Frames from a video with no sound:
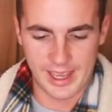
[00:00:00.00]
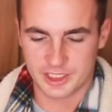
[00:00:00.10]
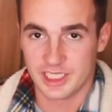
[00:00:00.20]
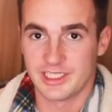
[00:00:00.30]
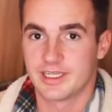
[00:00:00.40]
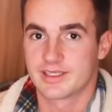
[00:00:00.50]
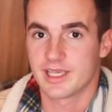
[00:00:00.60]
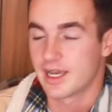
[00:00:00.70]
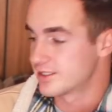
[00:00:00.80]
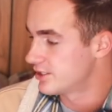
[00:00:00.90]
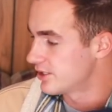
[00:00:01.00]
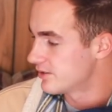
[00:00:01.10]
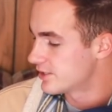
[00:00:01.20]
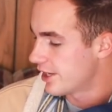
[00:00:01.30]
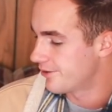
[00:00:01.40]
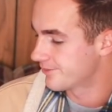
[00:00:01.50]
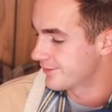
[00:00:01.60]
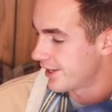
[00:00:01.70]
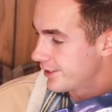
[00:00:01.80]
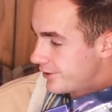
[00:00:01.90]
I actually needed socks too, so
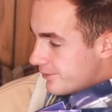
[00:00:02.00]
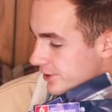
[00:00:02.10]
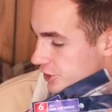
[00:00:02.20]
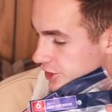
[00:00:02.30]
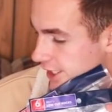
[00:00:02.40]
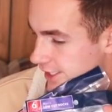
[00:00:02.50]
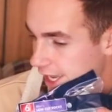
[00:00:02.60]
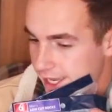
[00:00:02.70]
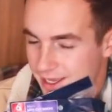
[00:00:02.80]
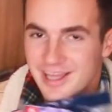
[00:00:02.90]
thank you. I appreciate that.